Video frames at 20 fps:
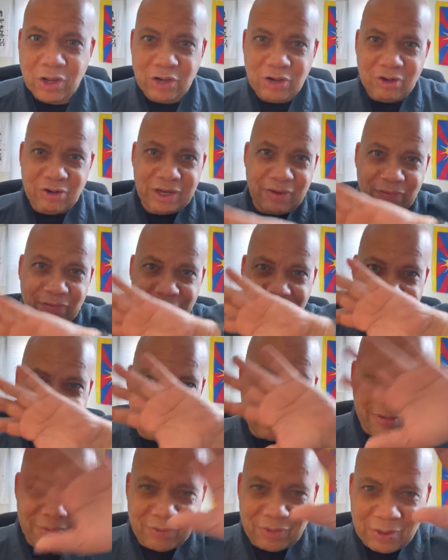You're giving
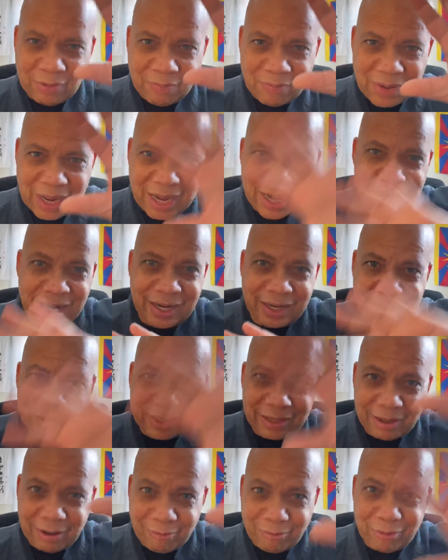the, the mind
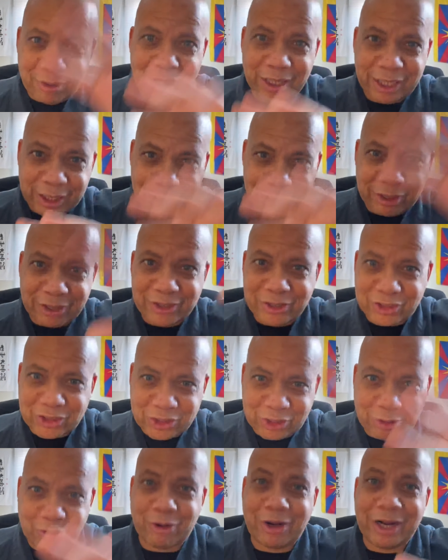a really good
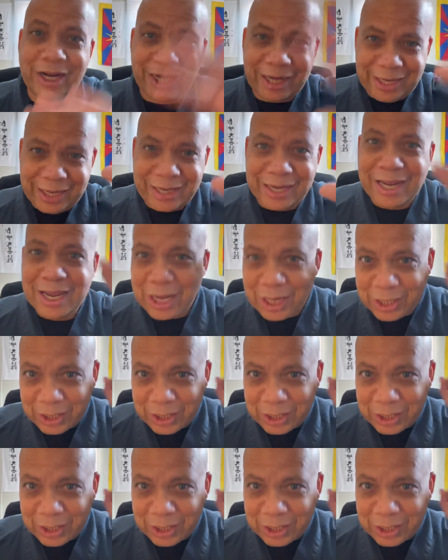screen